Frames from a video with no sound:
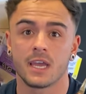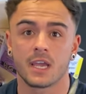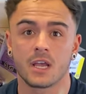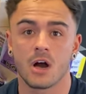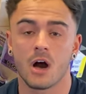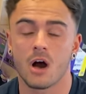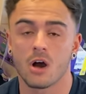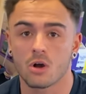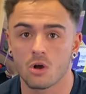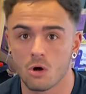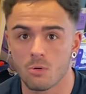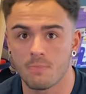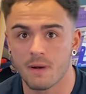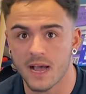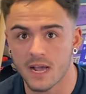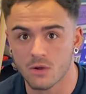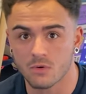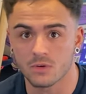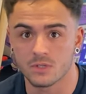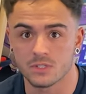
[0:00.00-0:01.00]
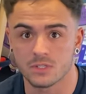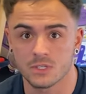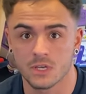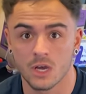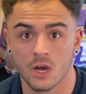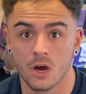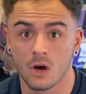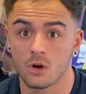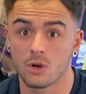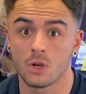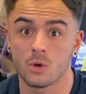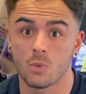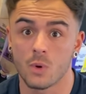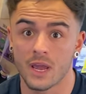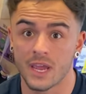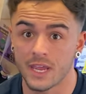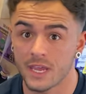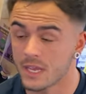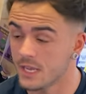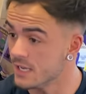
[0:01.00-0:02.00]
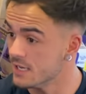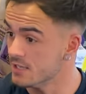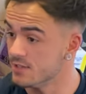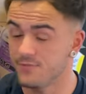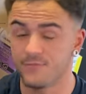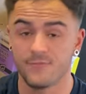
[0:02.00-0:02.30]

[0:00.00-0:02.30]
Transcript: it can't go backwards. Only way is